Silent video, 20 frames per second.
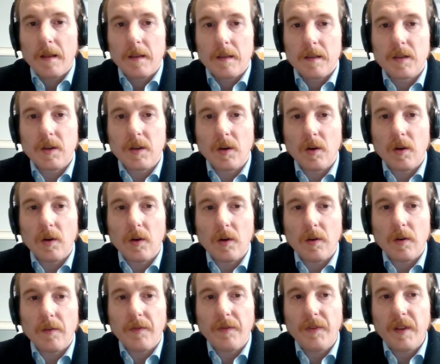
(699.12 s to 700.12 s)

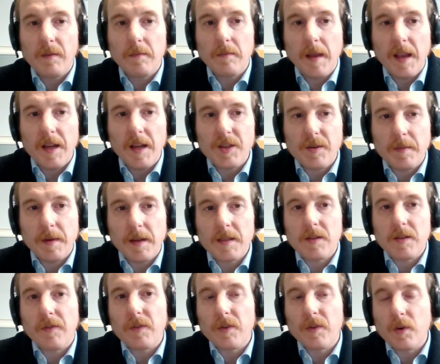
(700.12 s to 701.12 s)
So field
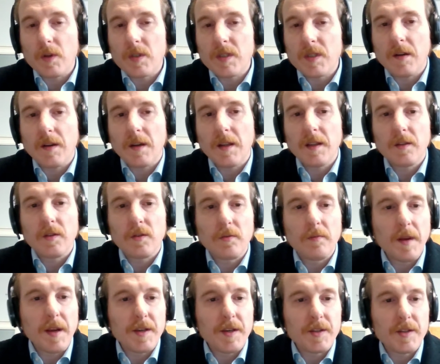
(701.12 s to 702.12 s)
measurements, of course, are needed to
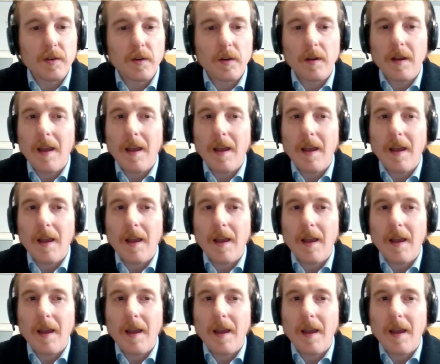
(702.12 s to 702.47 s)
measure